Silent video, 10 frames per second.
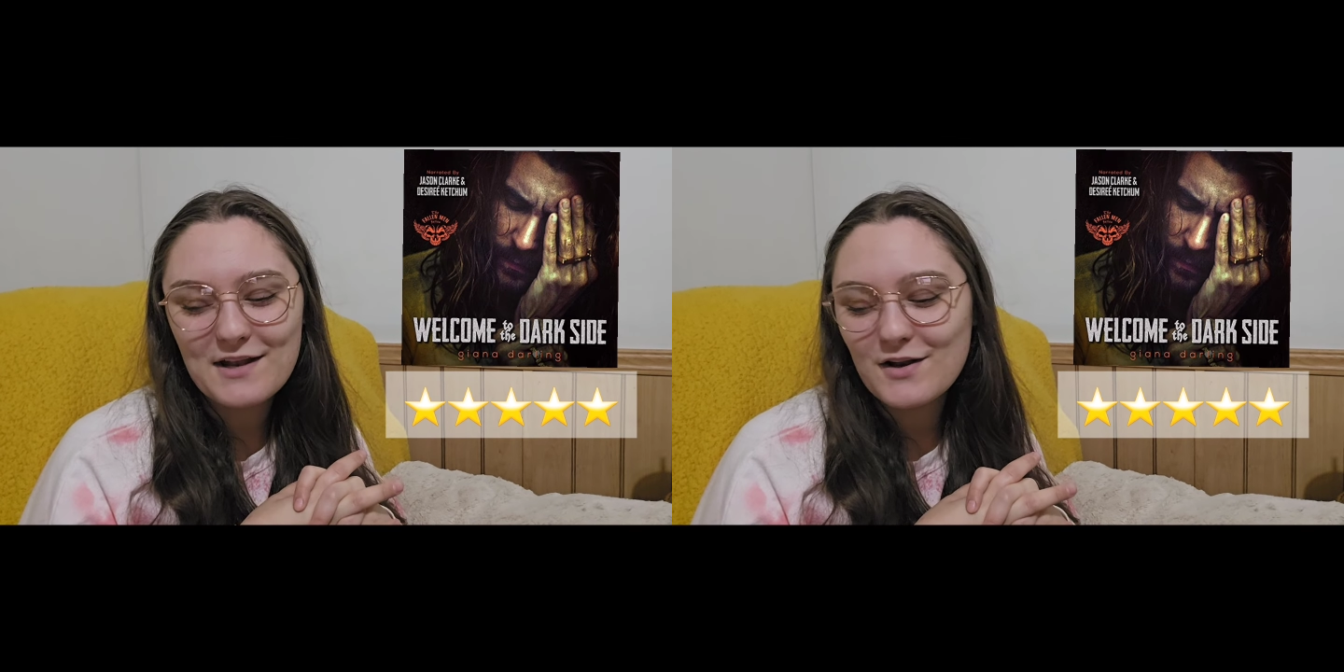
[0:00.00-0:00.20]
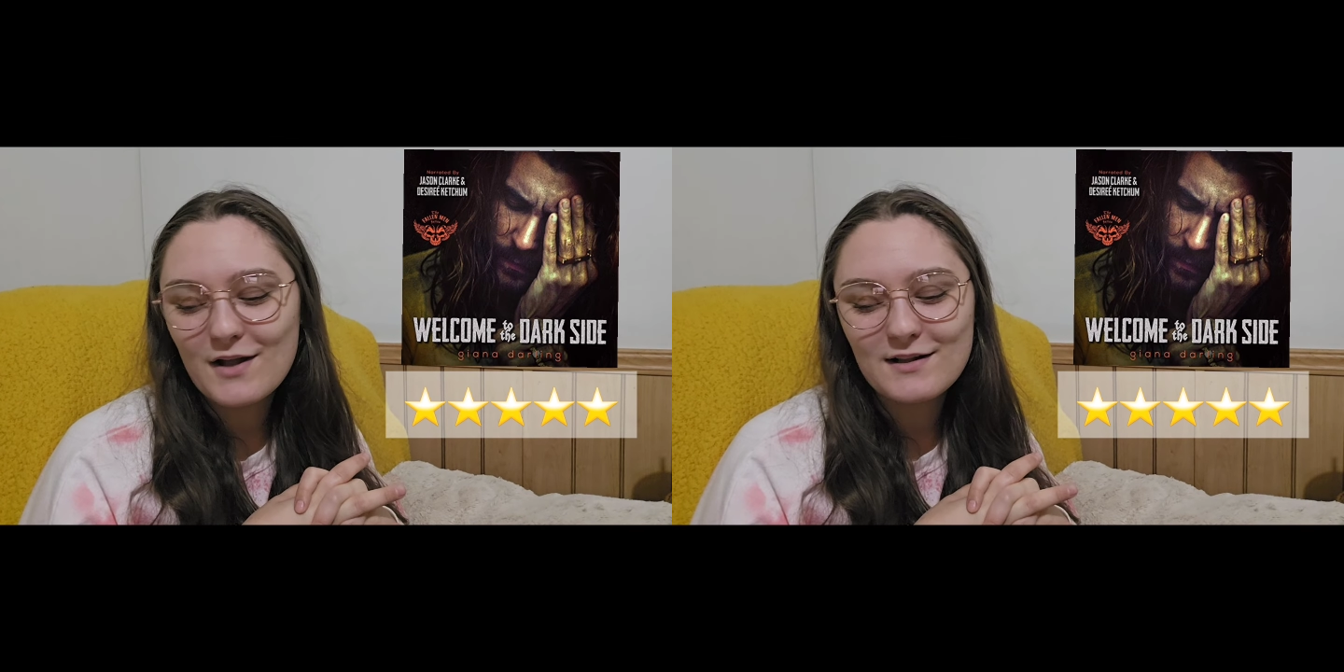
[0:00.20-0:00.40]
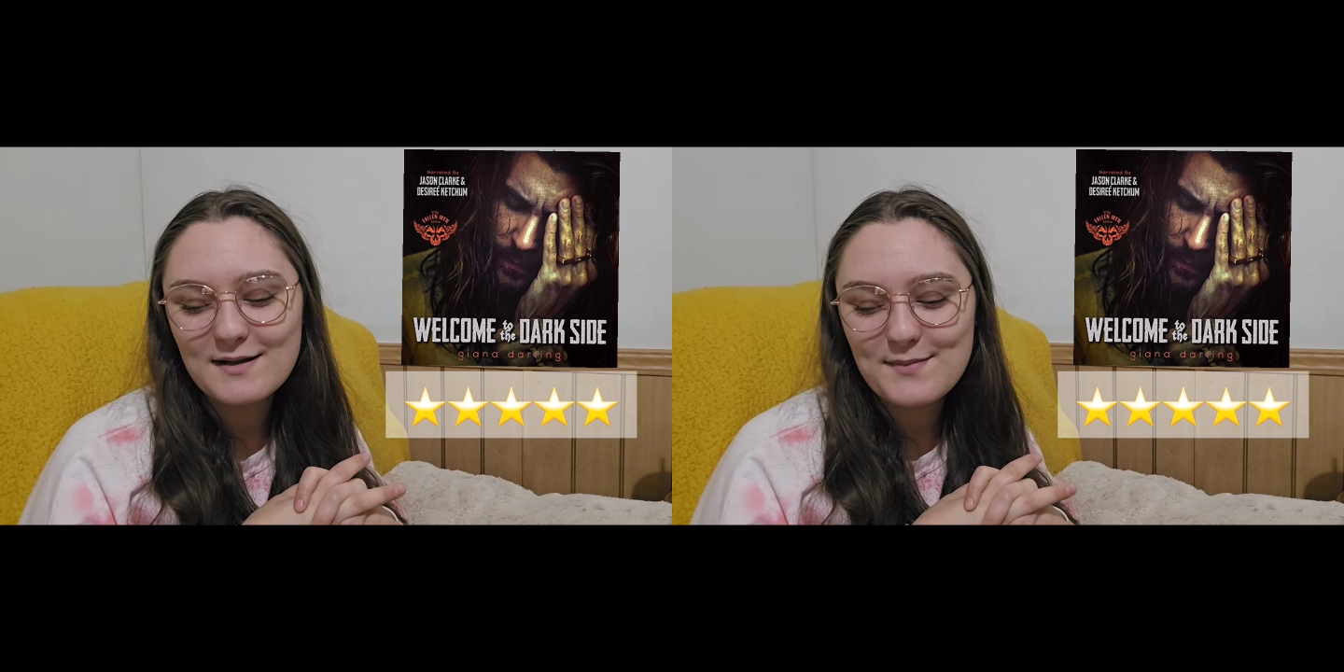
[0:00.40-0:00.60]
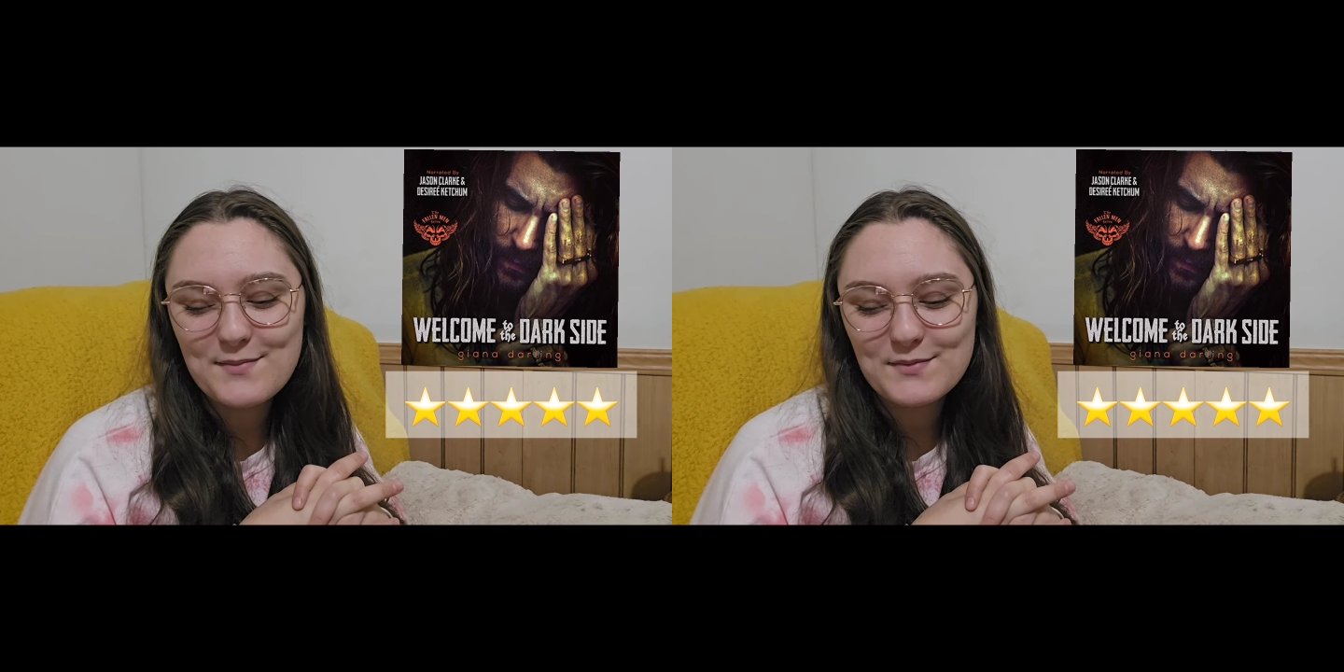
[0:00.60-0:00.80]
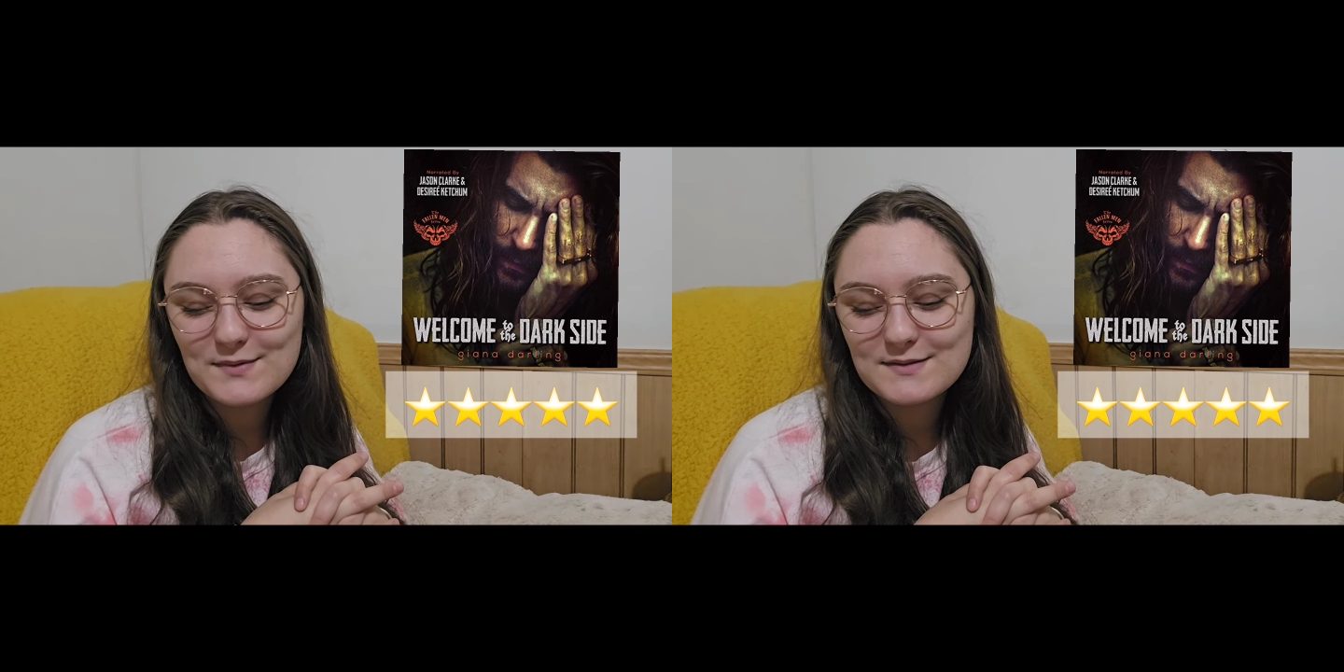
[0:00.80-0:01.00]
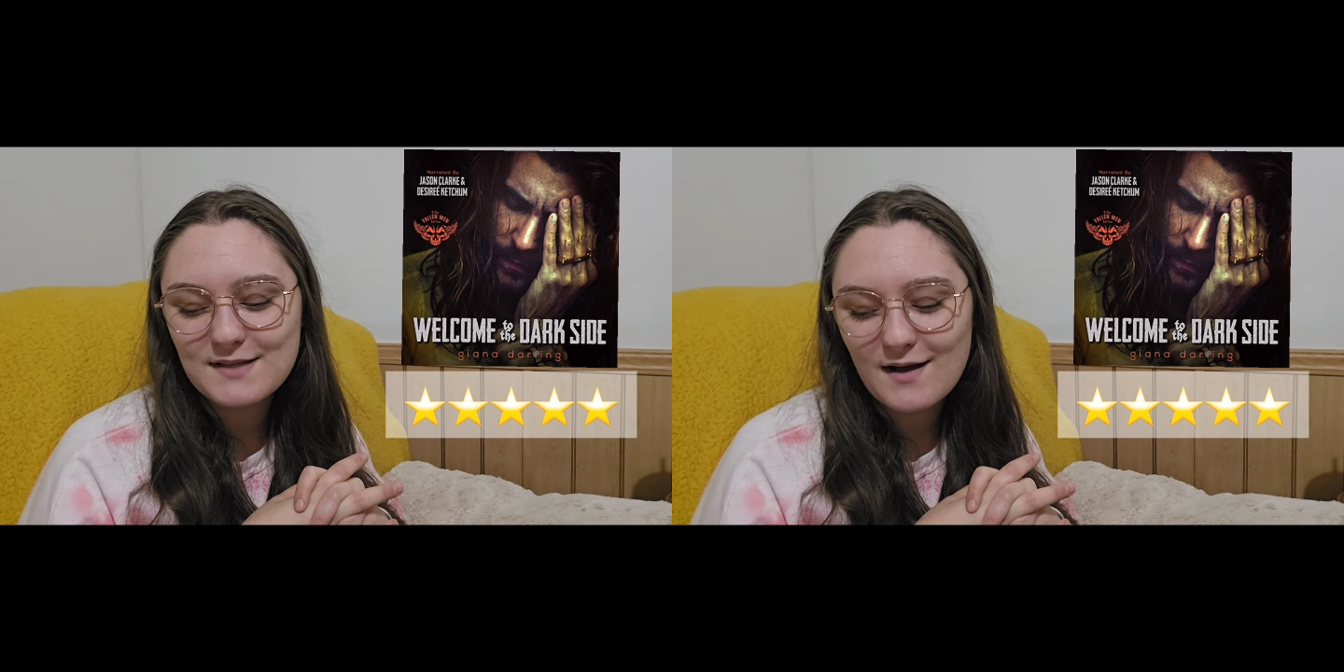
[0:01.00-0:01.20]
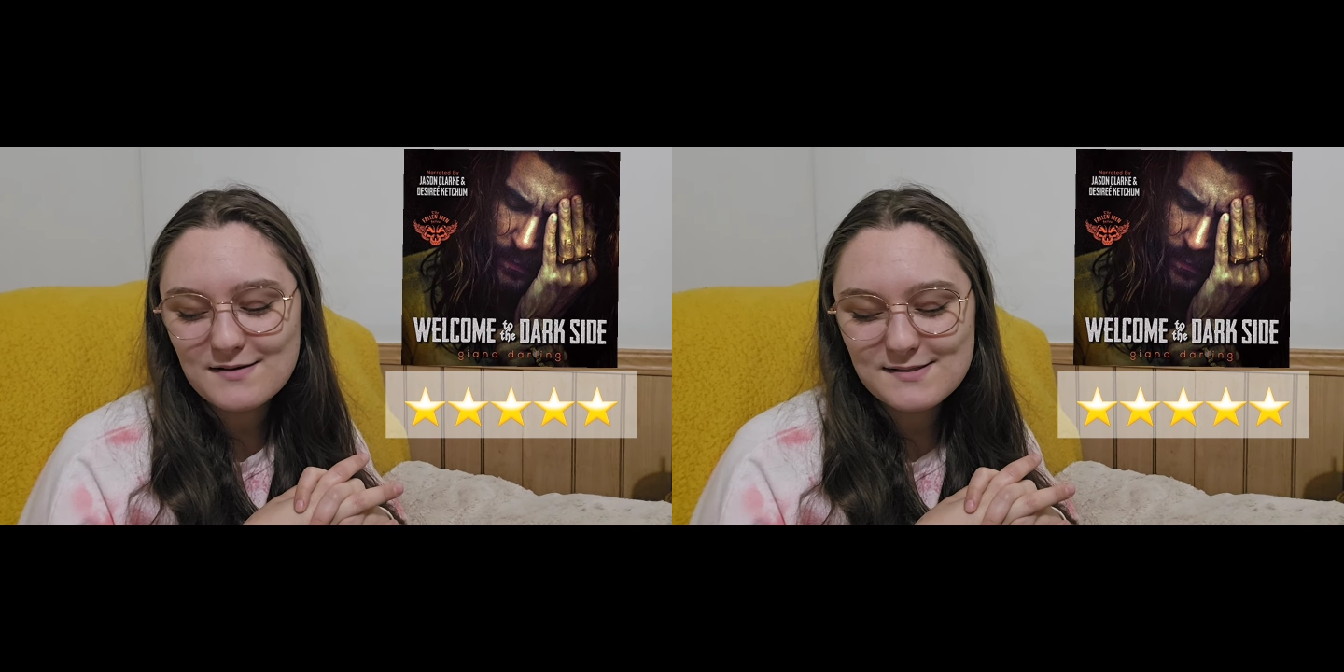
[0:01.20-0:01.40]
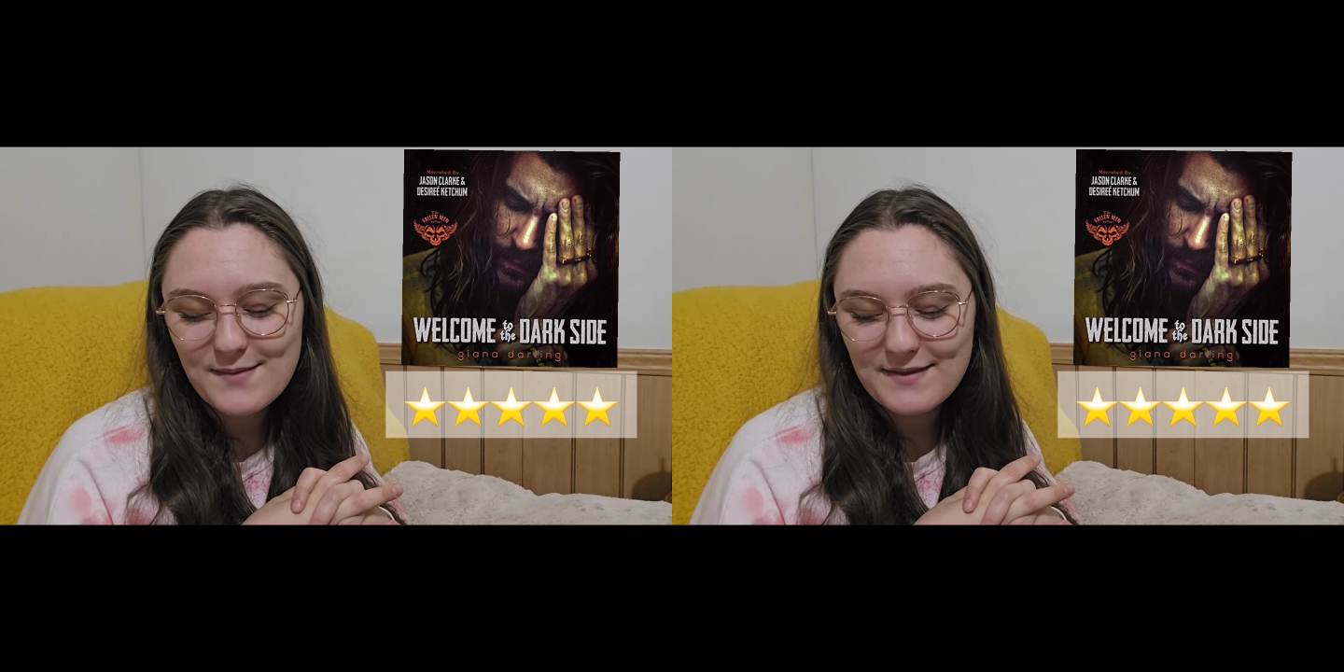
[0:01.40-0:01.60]
Not a lot of people would talk
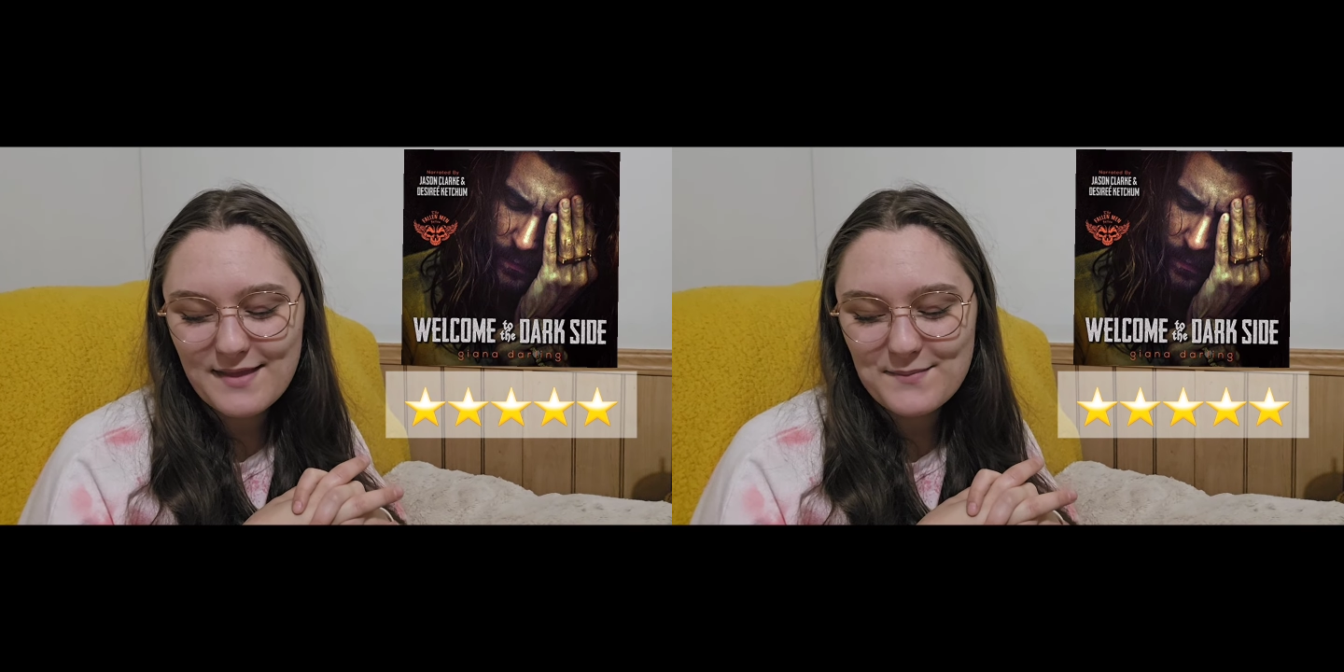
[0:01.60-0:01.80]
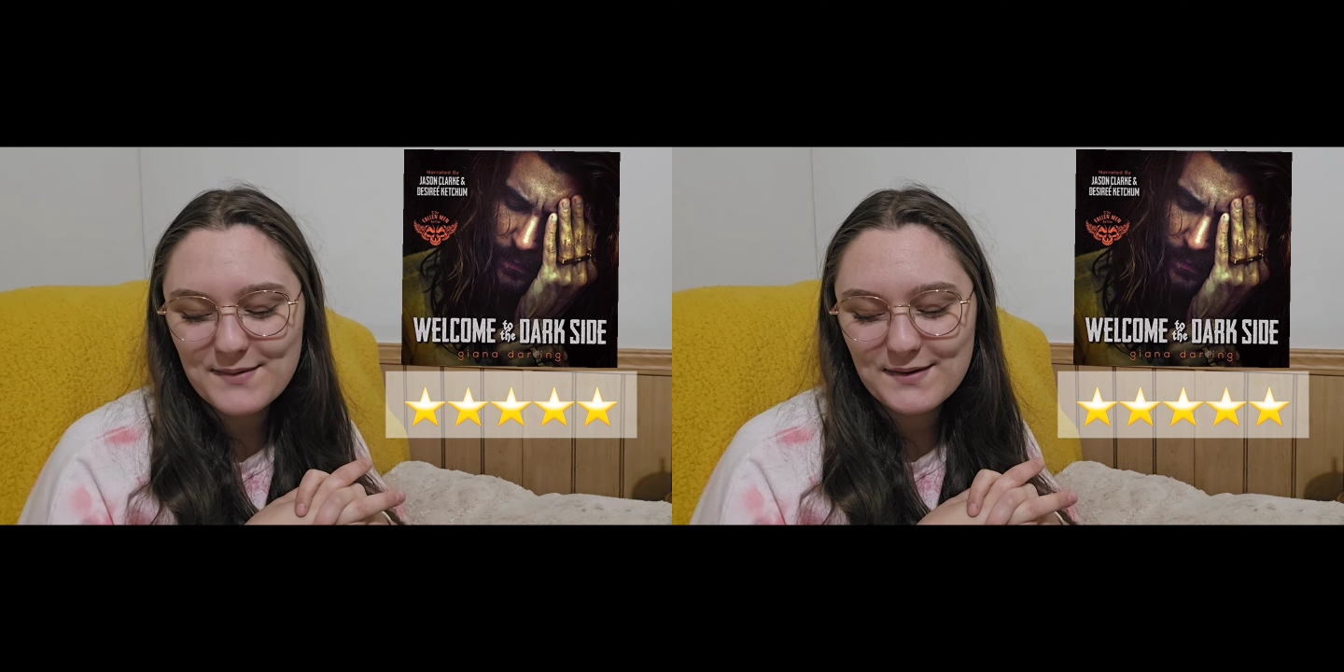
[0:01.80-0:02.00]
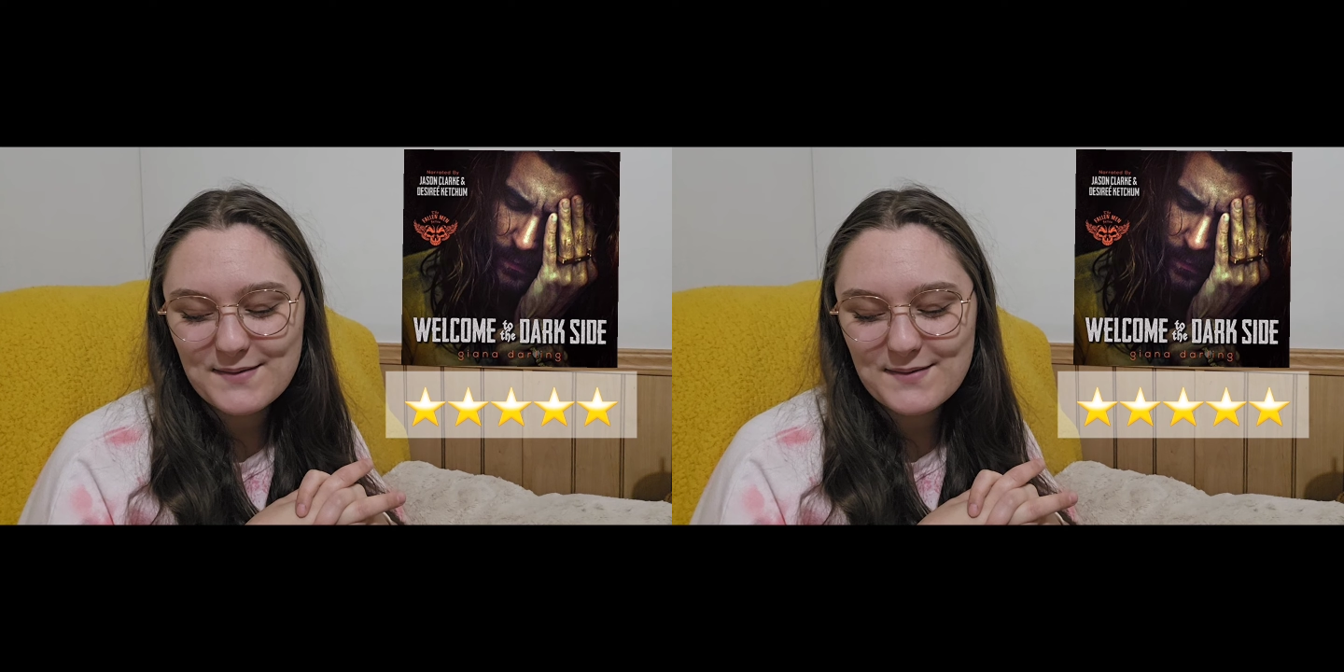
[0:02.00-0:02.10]
about that book,